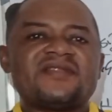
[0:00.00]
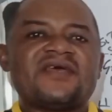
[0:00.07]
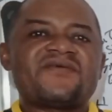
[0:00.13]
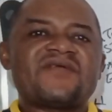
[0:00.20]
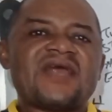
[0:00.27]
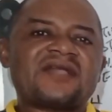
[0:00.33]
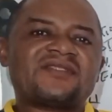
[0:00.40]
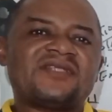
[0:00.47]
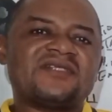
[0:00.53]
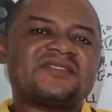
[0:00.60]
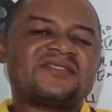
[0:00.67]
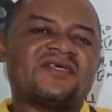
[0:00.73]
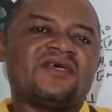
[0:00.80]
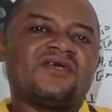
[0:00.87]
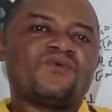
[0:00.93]

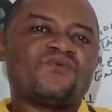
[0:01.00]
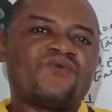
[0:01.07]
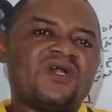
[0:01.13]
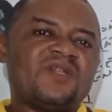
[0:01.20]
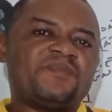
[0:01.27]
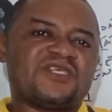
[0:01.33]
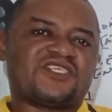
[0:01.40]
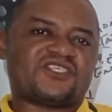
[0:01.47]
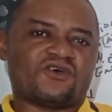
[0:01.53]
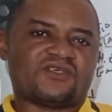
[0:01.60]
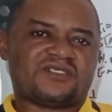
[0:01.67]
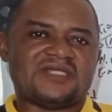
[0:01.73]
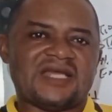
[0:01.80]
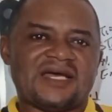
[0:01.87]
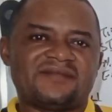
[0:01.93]
reactants will be
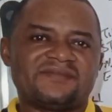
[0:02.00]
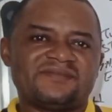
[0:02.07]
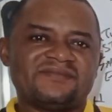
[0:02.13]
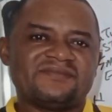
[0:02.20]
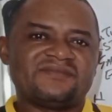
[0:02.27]
such that